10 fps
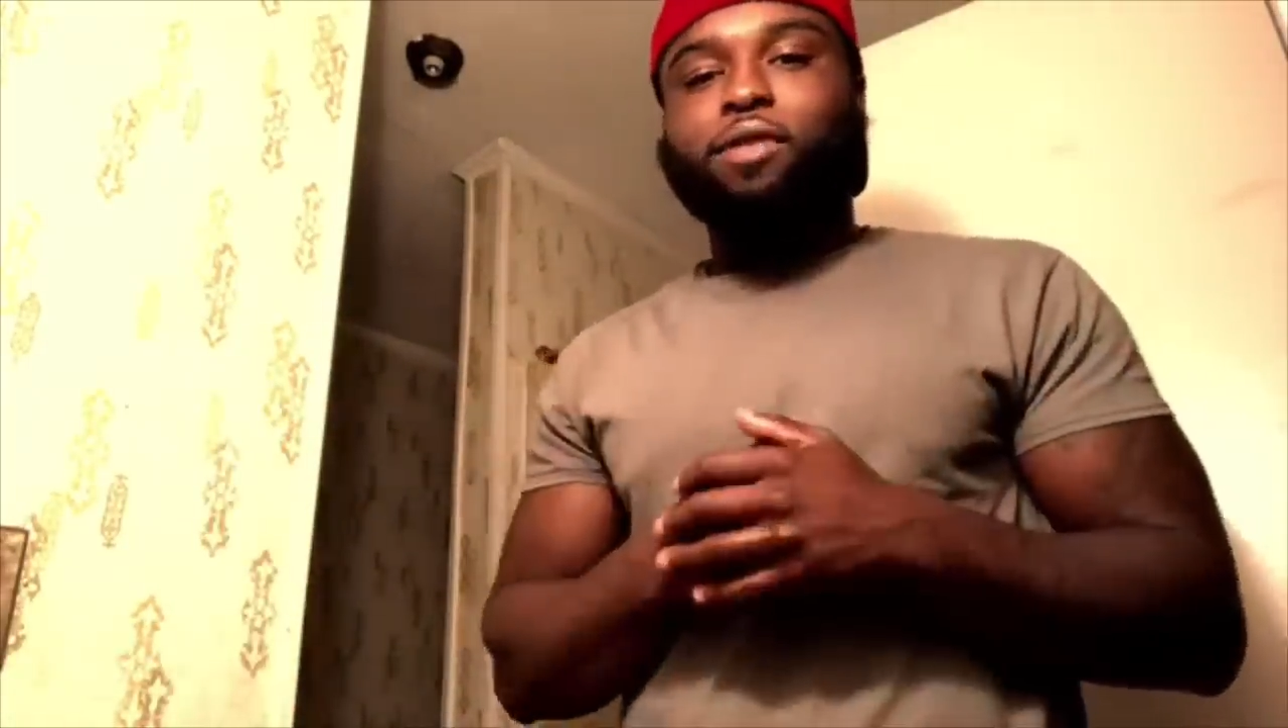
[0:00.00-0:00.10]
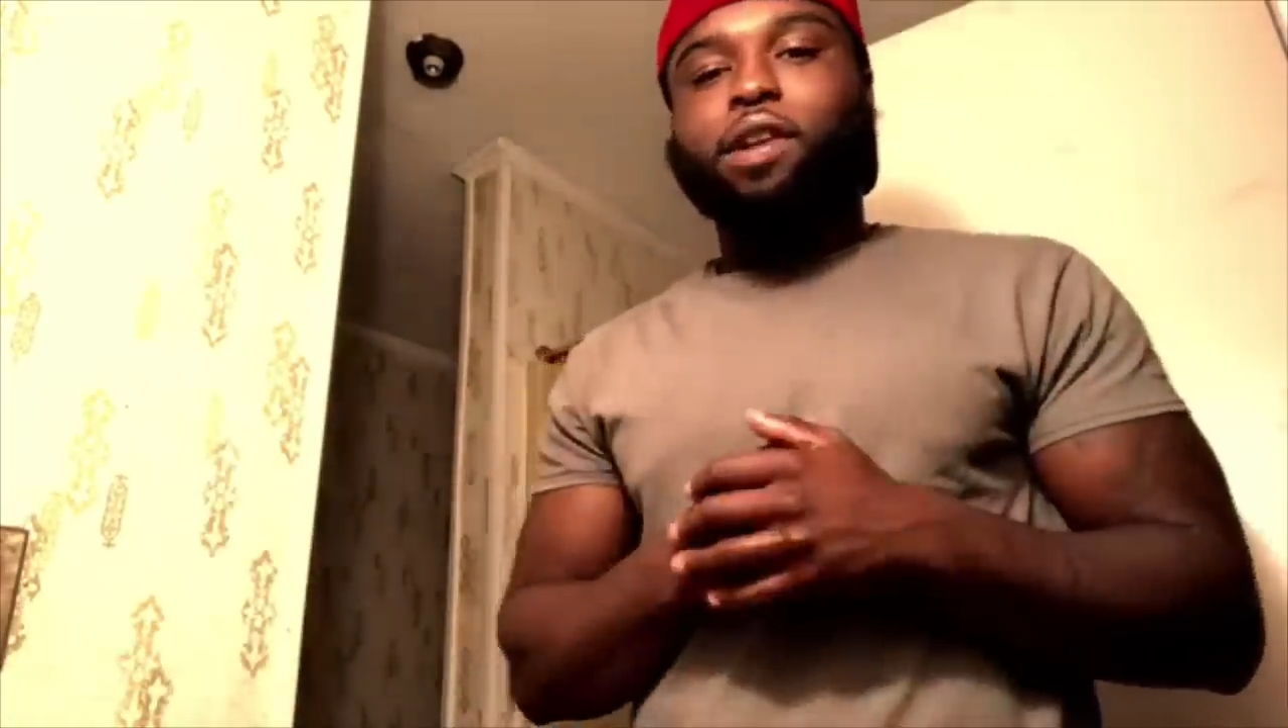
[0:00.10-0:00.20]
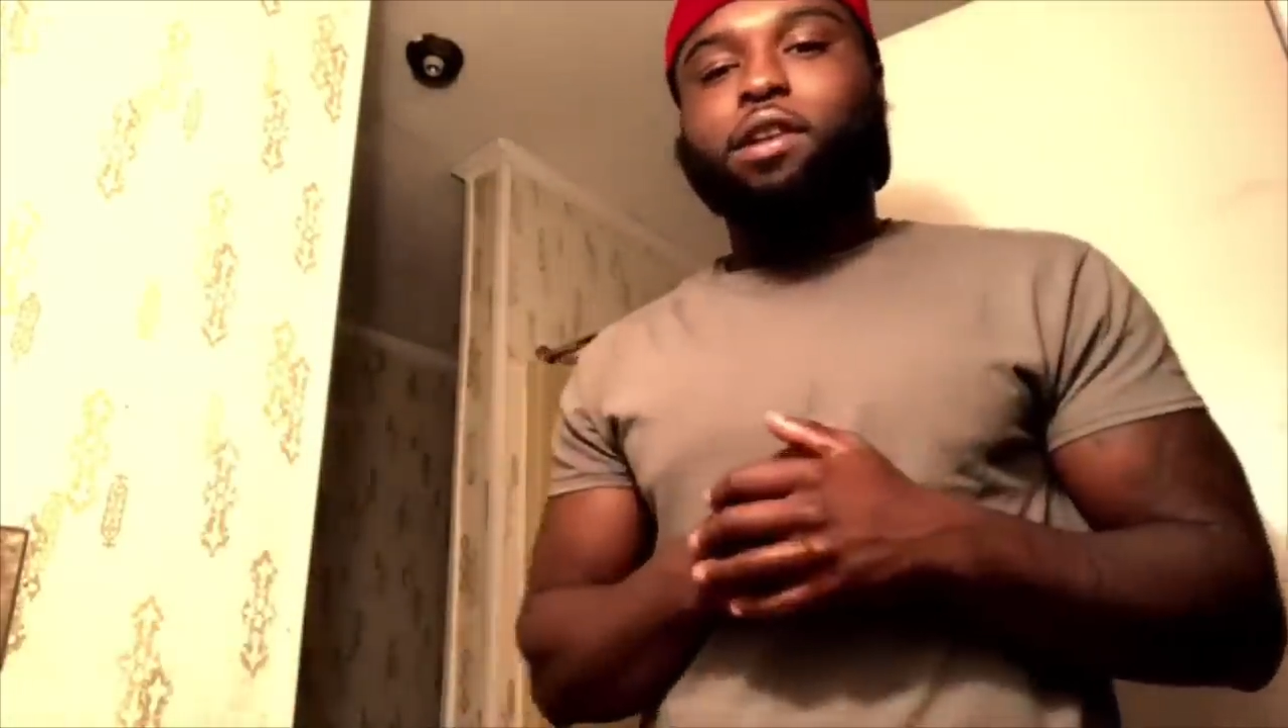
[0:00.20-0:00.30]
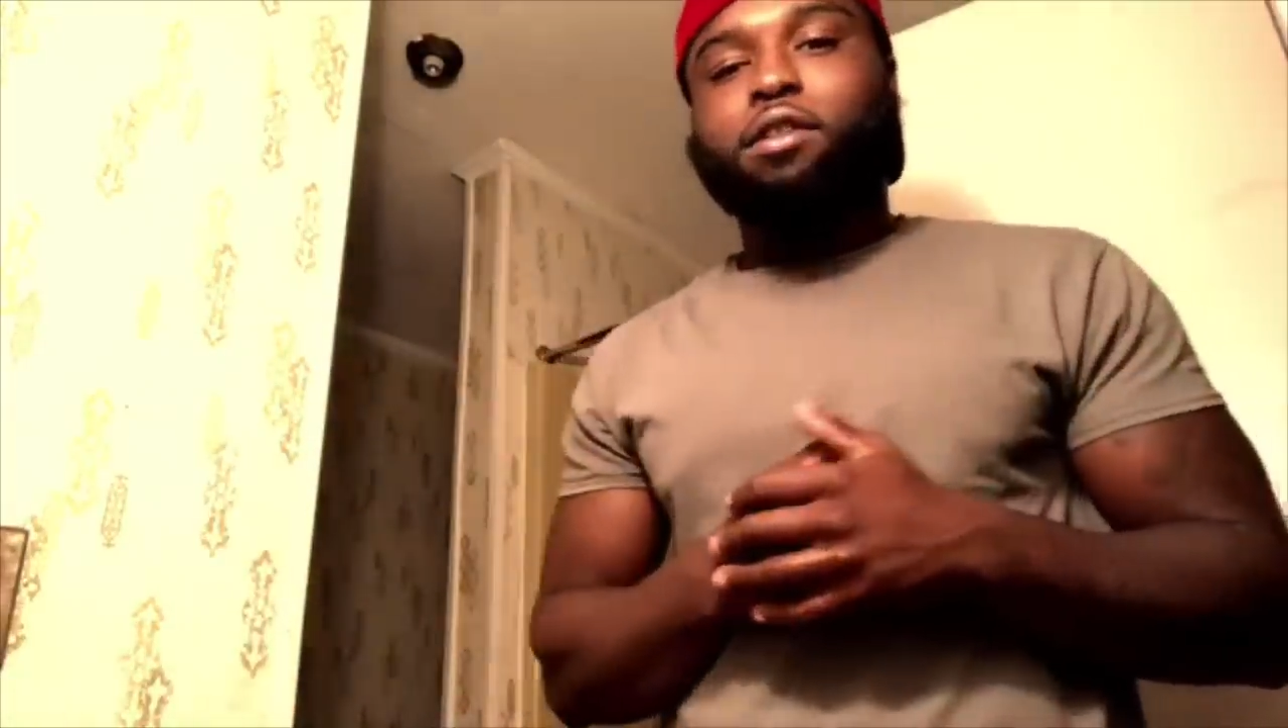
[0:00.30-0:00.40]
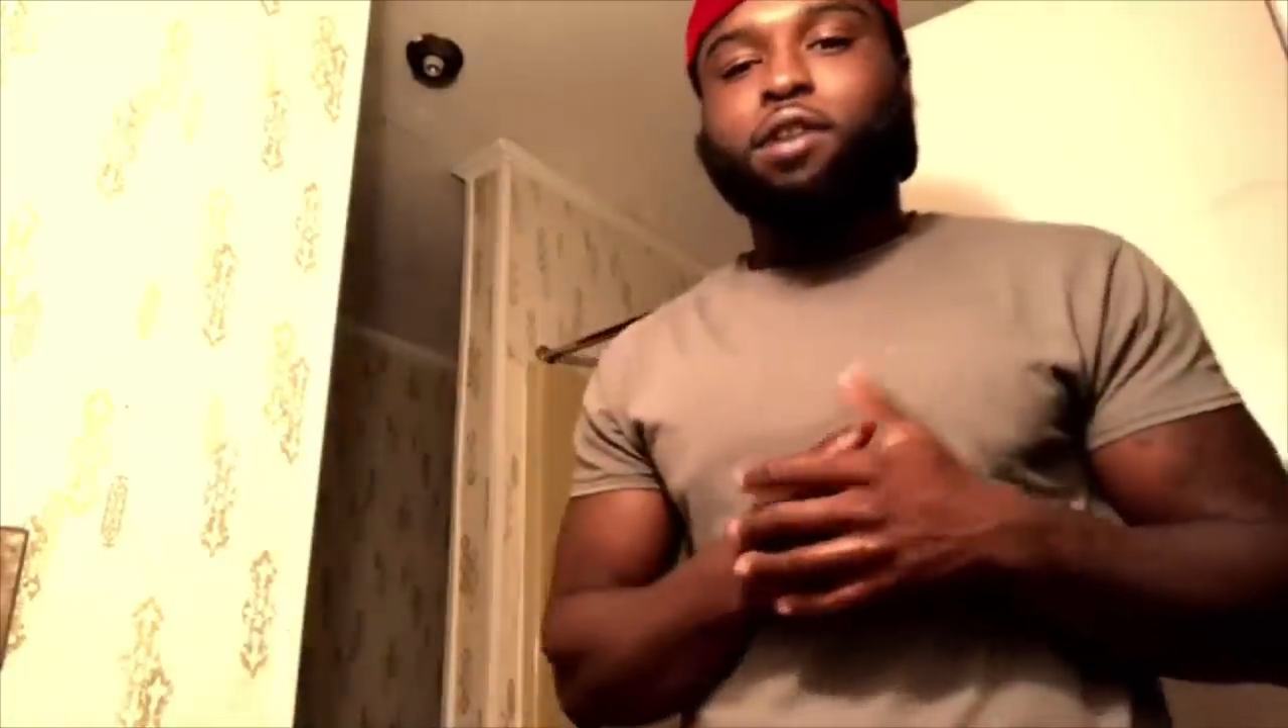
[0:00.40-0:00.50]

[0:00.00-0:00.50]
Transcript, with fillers: the video.